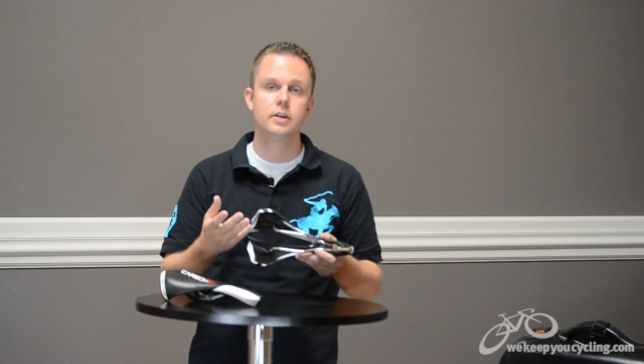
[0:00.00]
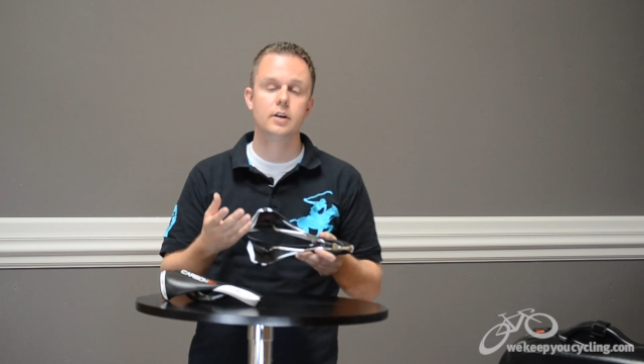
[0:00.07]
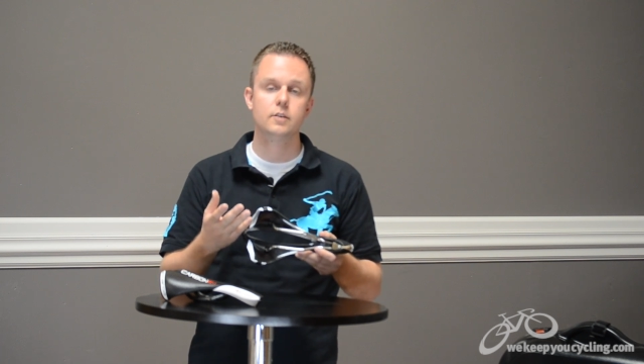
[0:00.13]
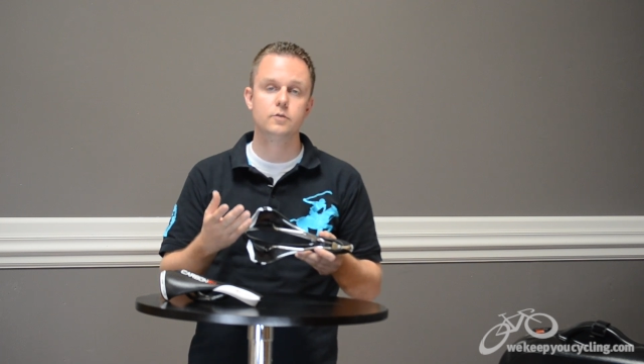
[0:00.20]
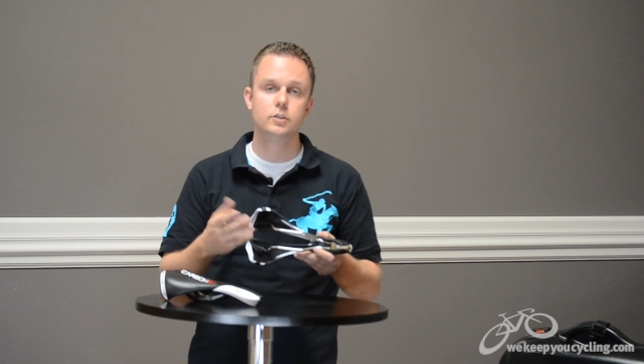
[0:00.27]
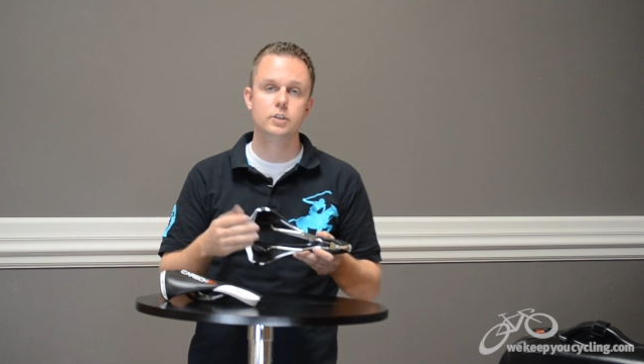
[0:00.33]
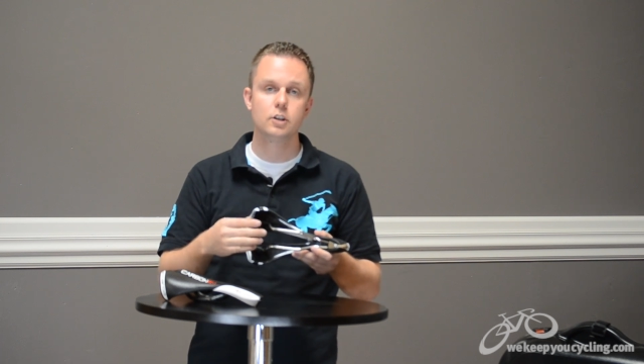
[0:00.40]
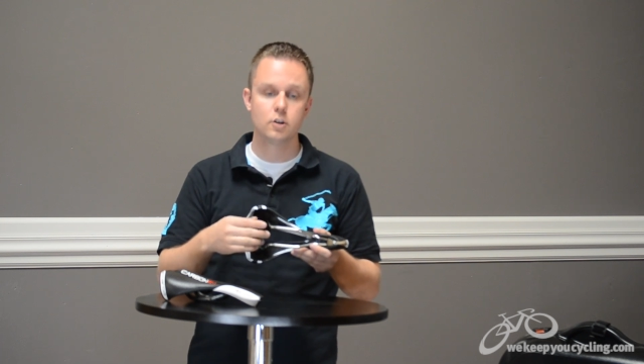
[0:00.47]

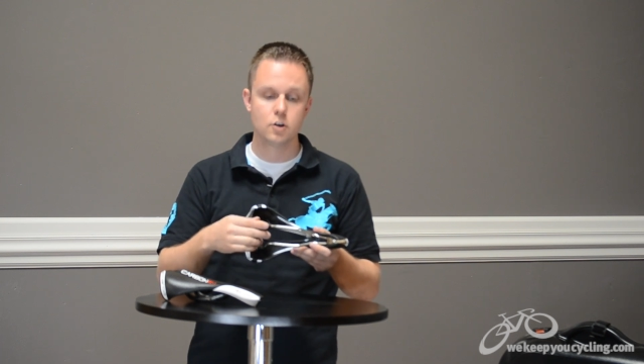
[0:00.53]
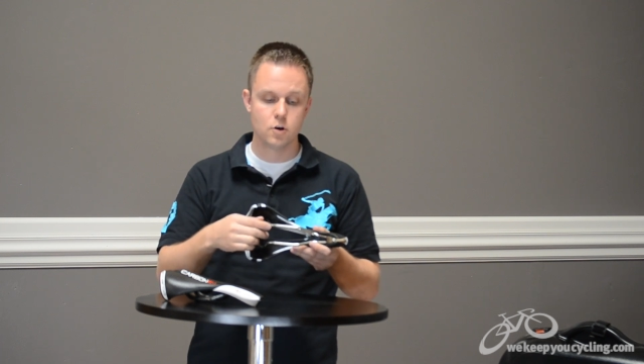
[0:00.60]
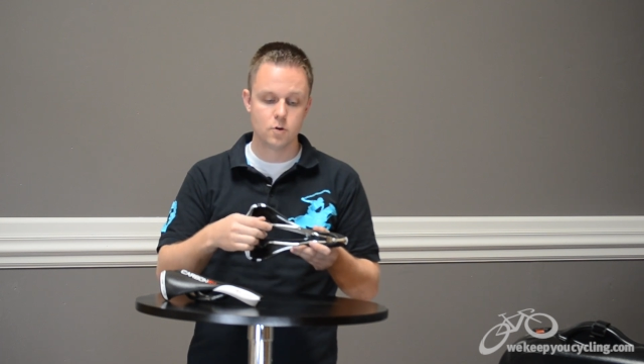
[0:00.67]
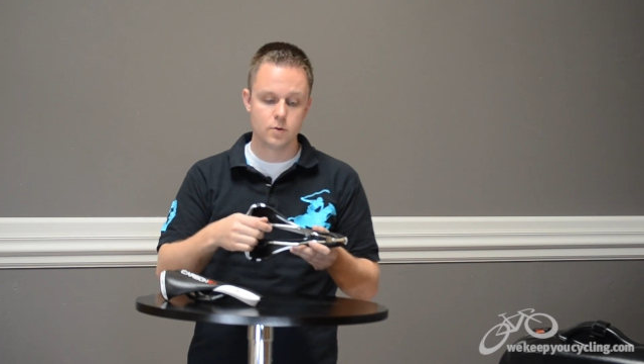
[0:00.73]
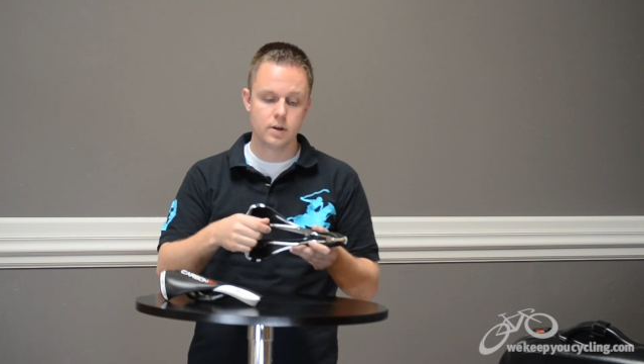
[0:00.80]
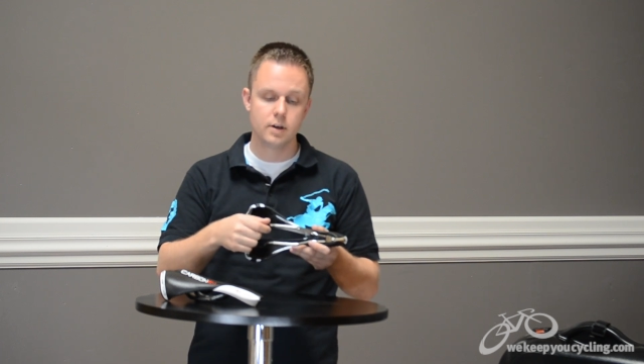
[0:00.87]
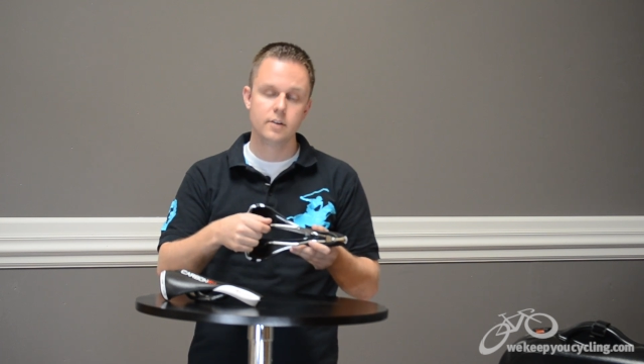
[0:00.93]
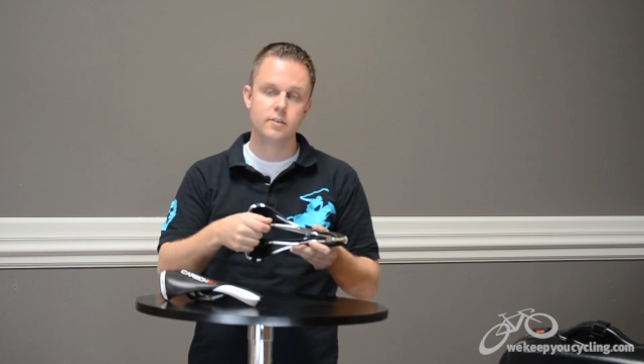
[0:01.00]
of
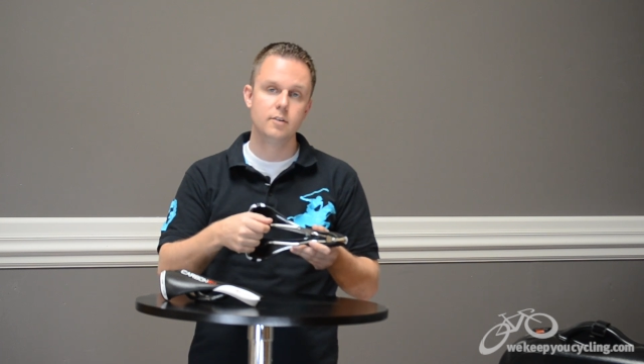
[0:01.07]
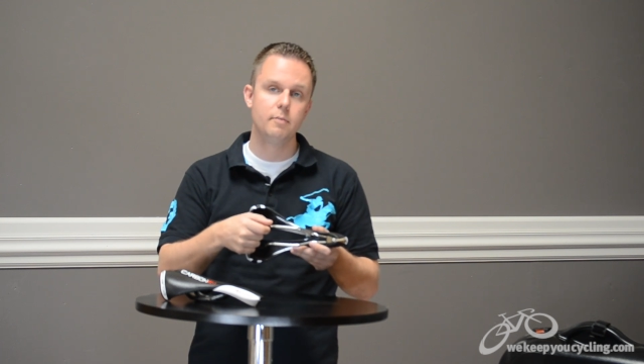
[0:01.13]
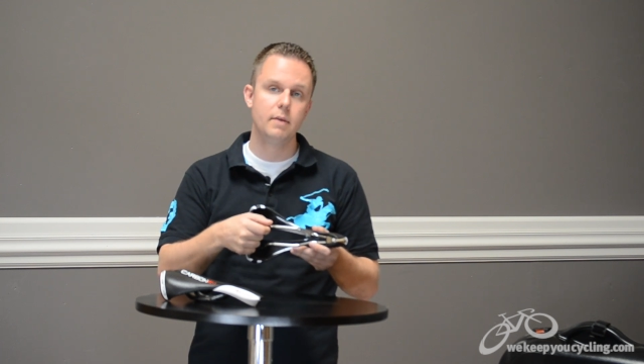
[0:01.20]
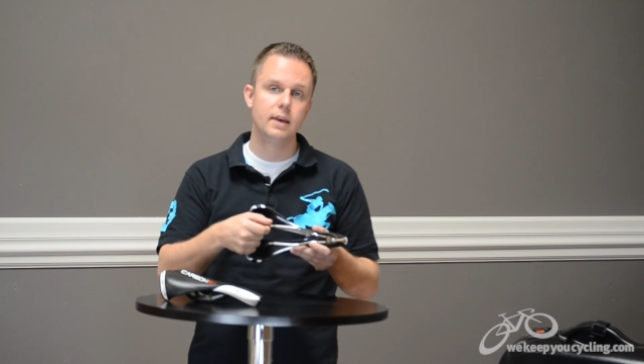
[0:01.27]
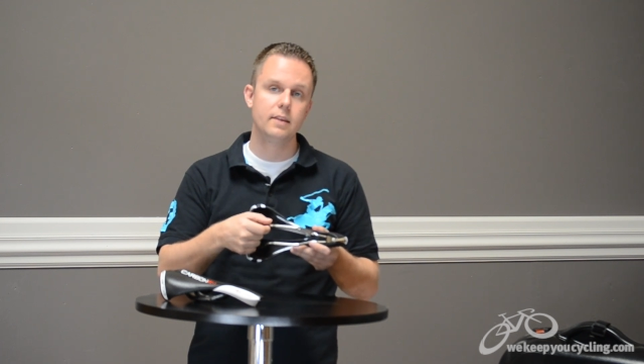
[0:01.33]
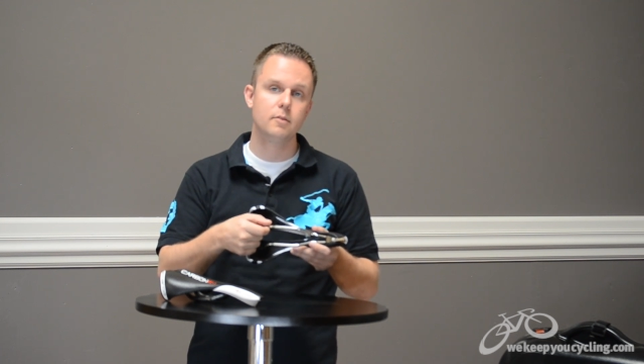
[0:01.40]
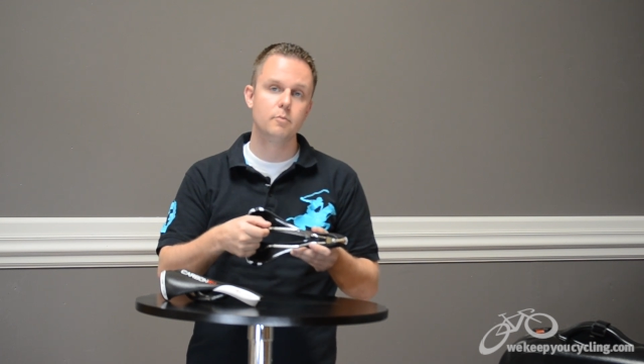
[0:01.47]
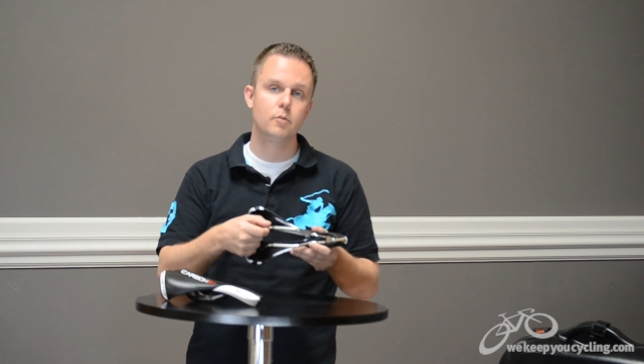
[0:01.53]
silicone to
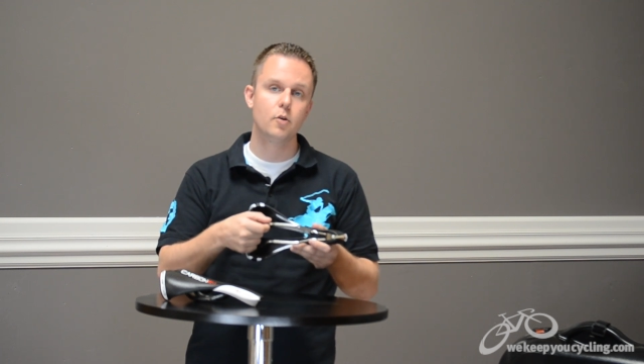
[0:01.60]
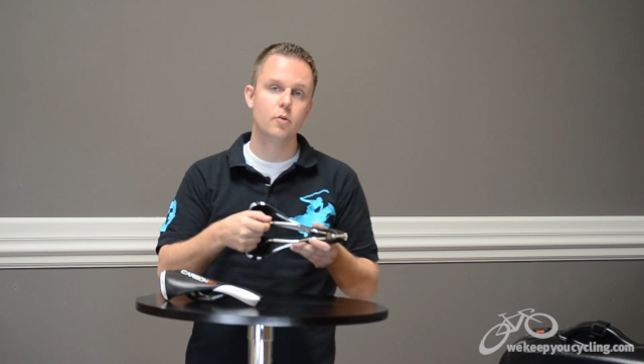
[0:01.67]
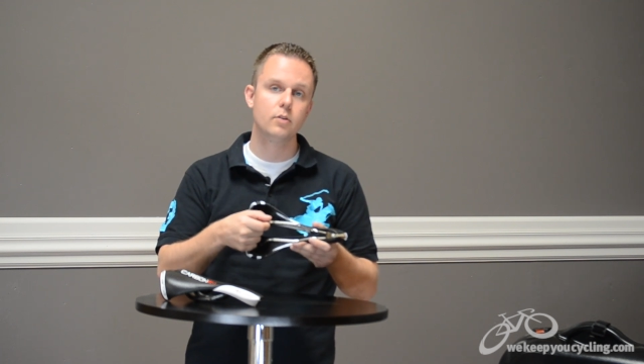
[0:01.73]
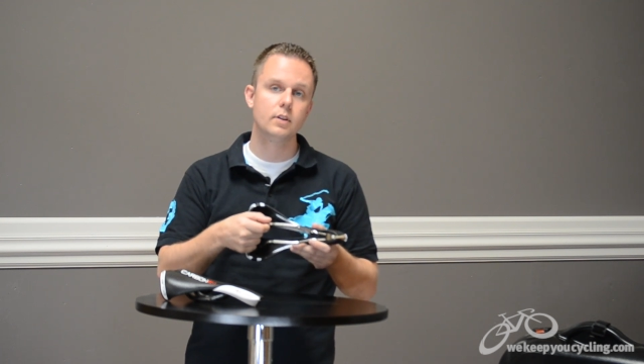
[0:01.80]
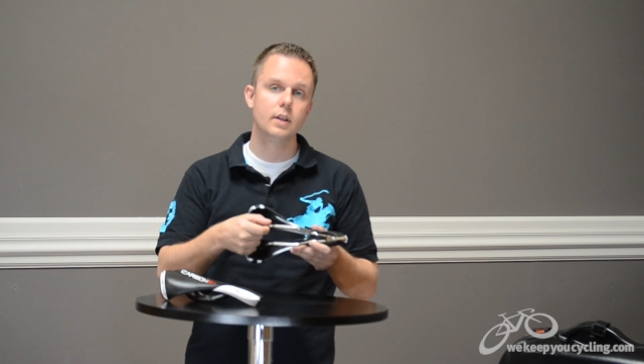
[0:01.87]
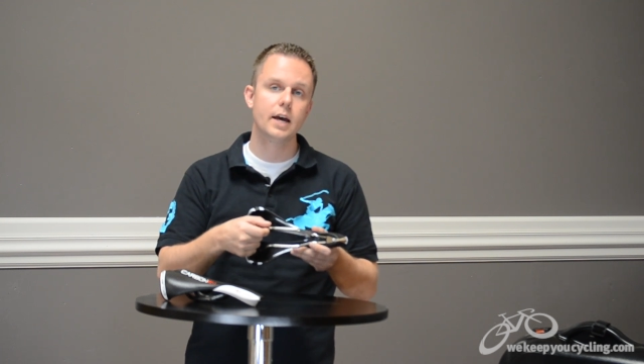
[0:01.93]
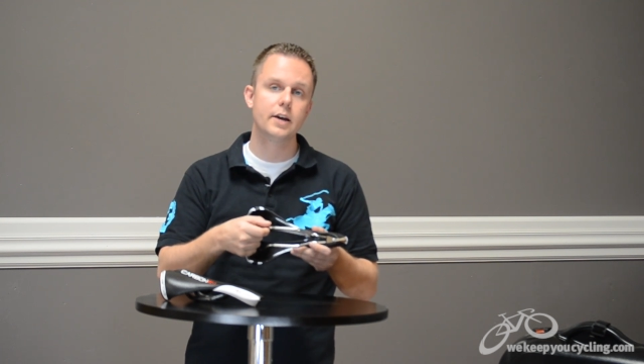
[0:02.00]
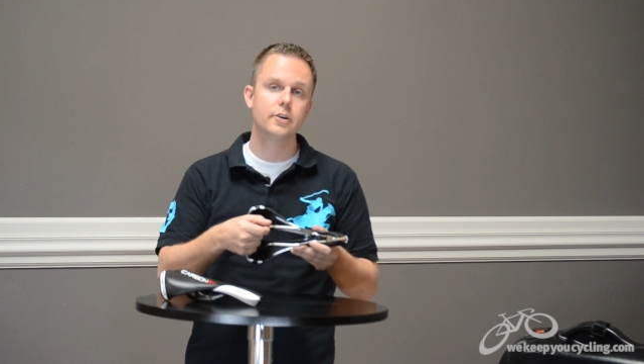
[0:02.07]
make them both
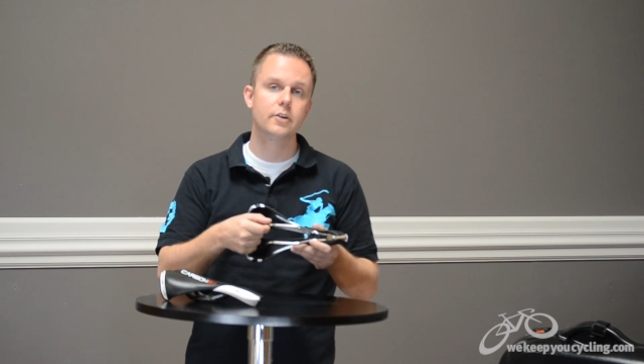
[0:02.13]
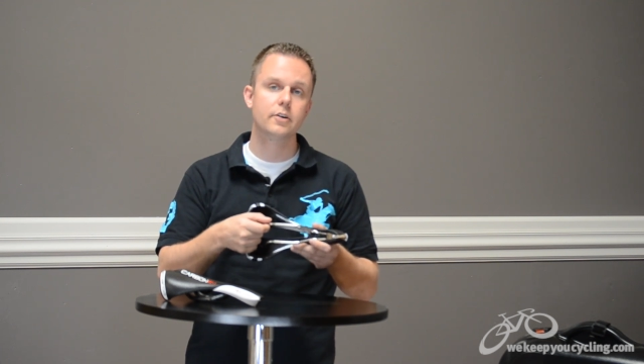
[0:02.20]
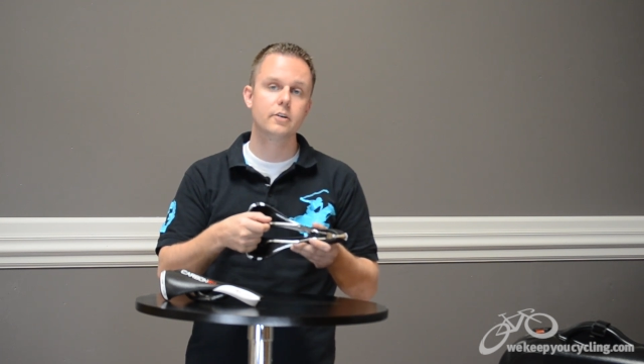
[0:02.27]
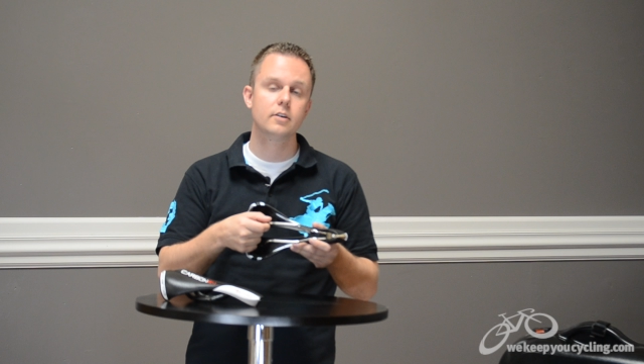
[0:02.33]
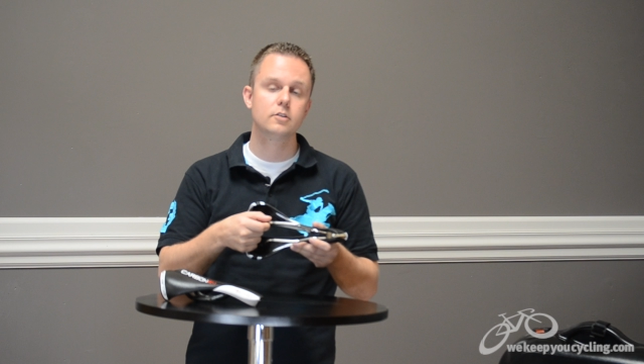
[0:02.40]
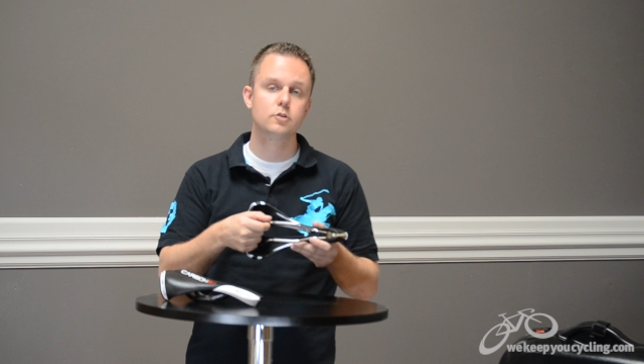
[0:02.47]
lighter,